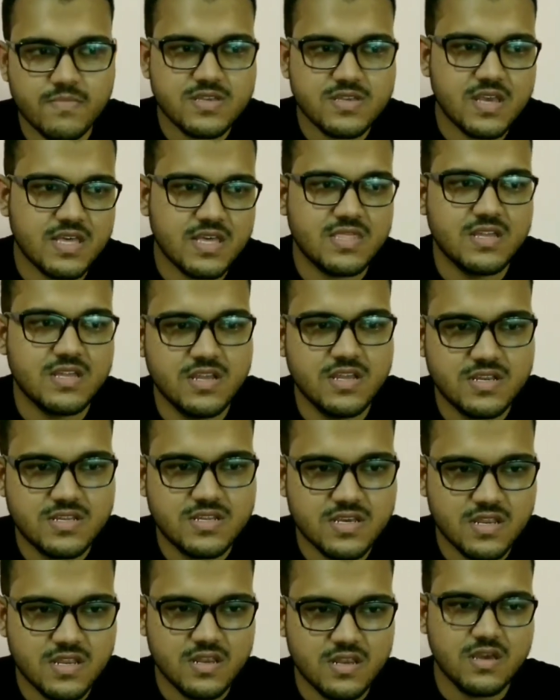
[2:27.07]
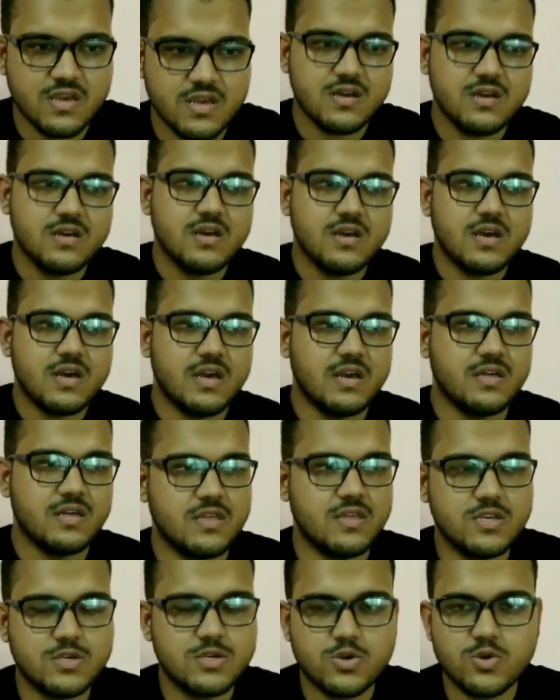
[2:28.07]
athletes in India, and
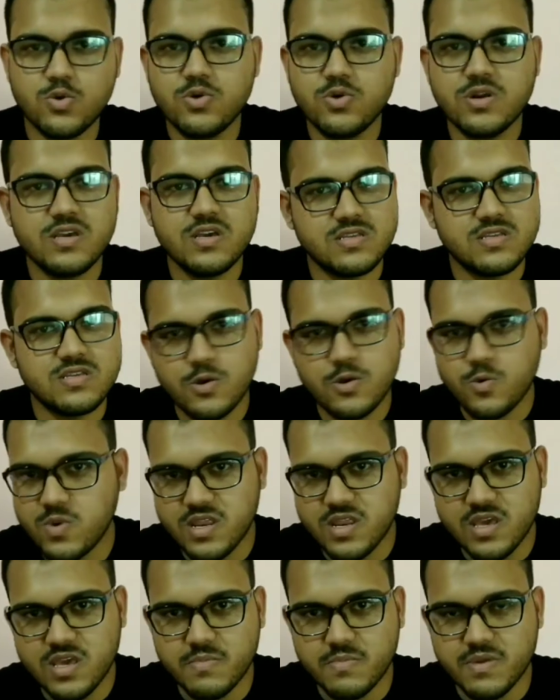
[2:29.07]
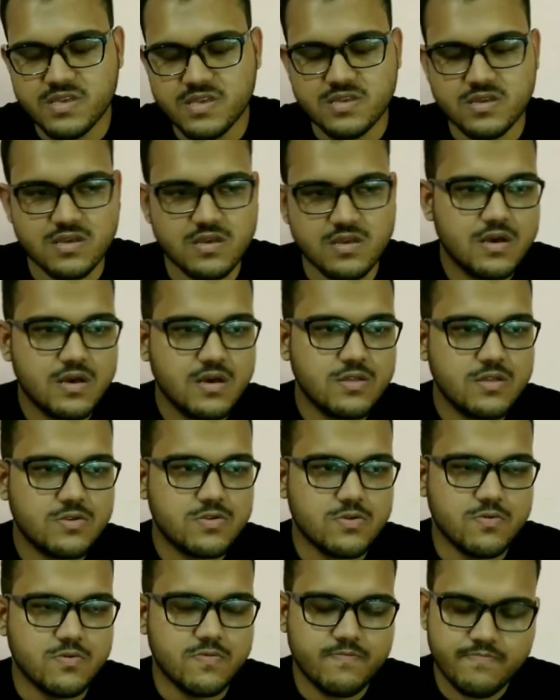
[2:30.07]
his story is equally amazing.
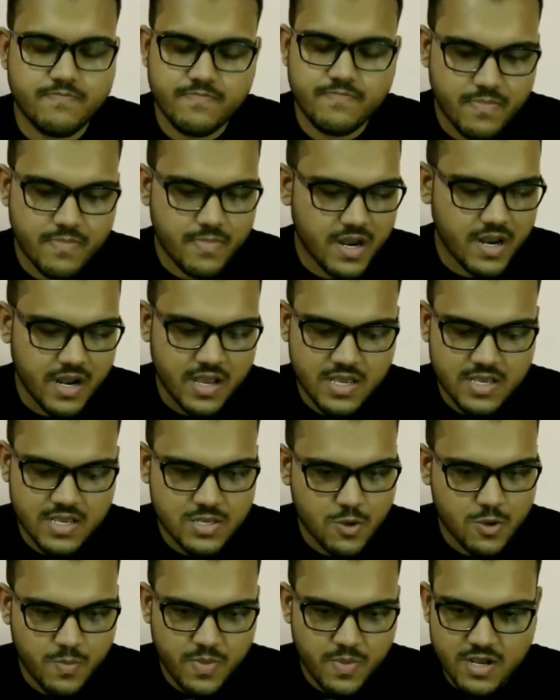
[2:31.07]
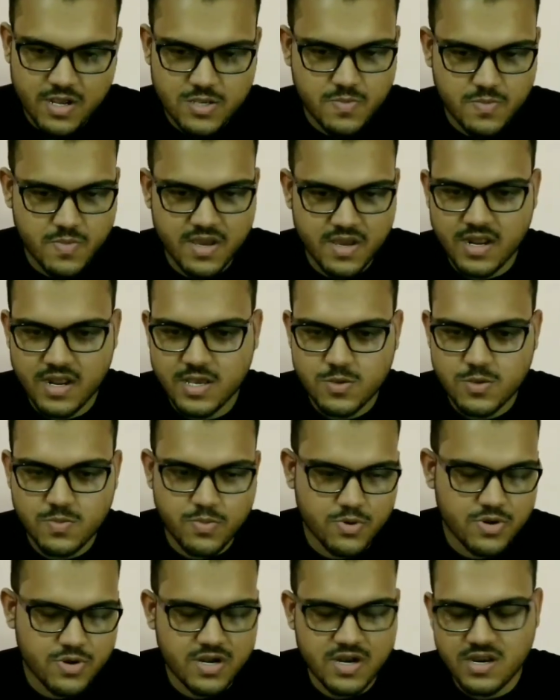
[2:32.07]
So Rakesh Prakash Mehra has
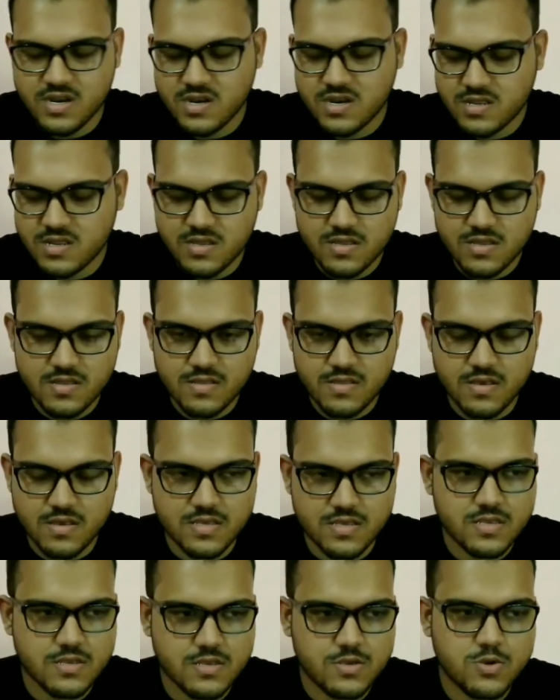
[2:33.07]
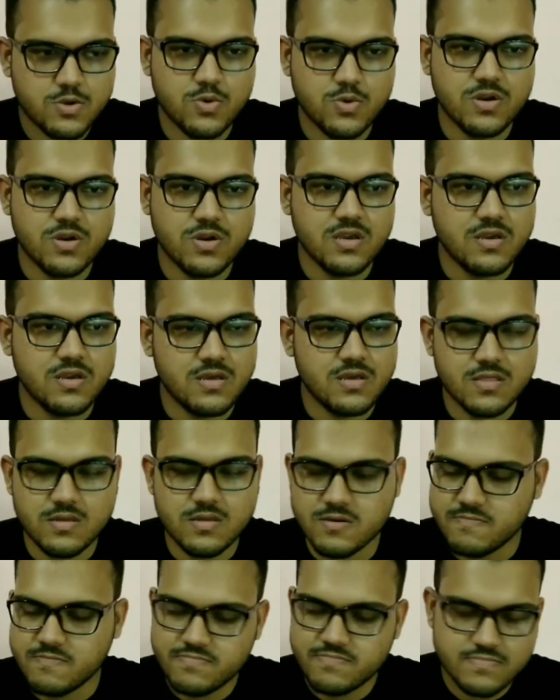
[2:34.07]
portrayed his story in
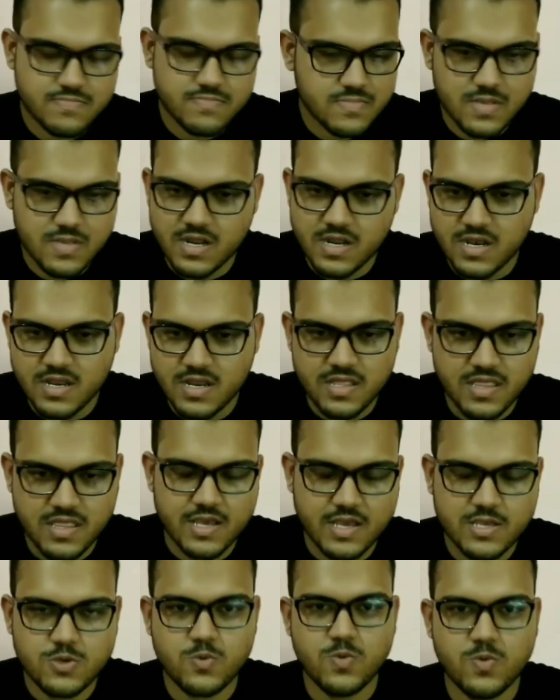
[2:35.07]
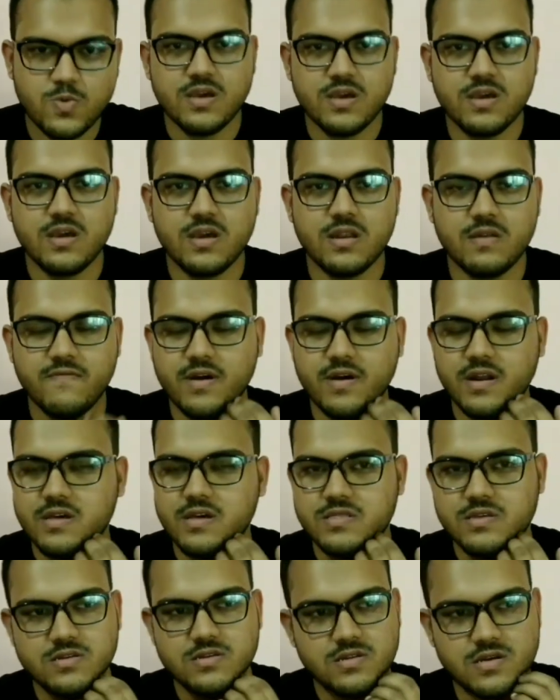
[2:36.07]
a really nice way, and Farhan
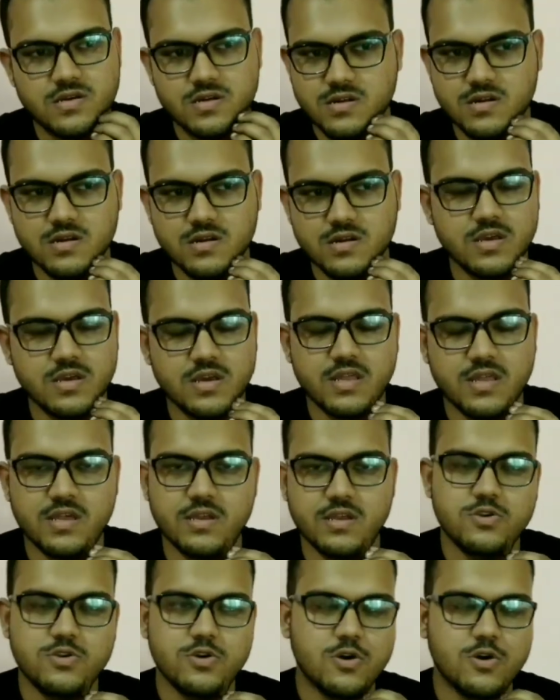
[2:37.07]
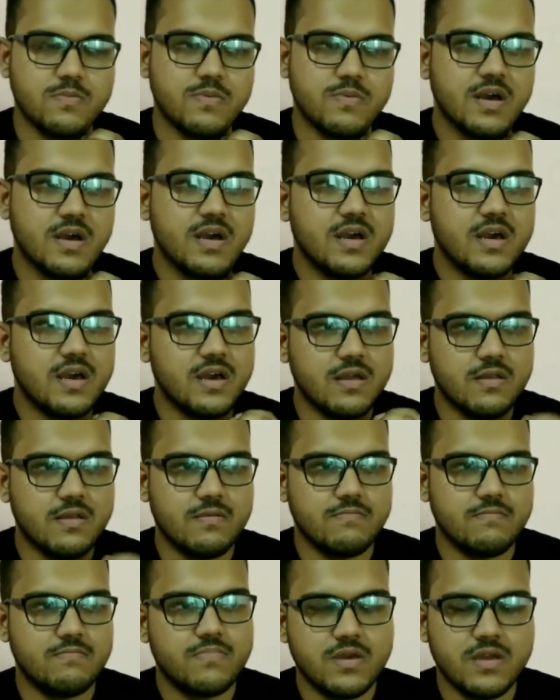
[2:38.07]
has done a really great job,
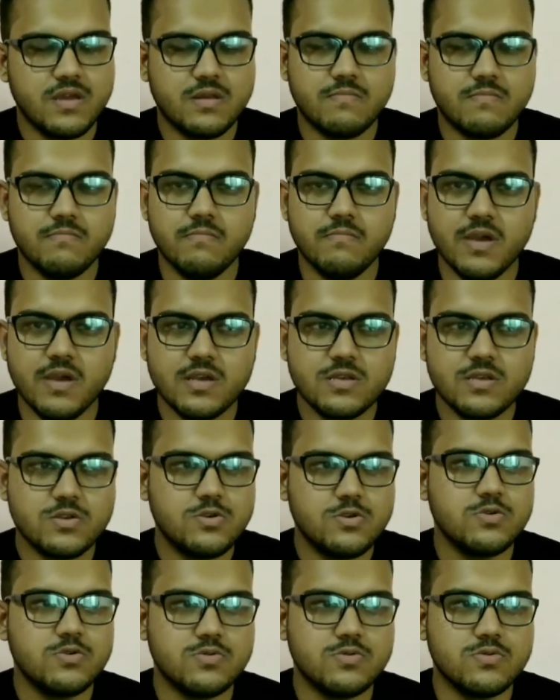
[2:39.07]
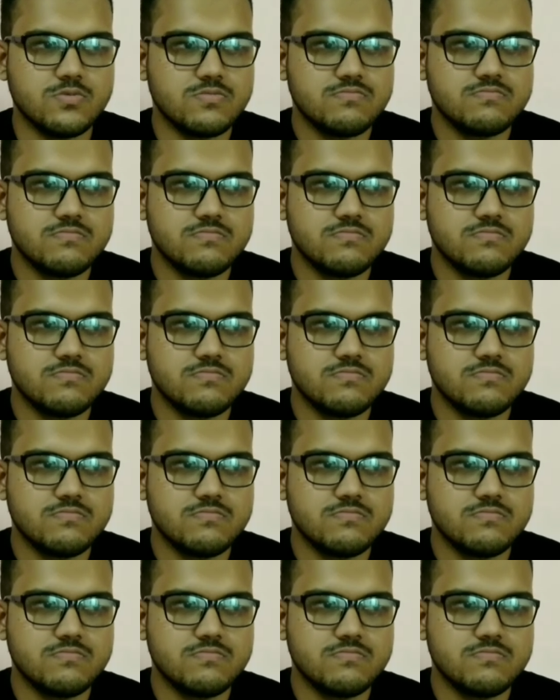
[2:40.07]
and it motivates you.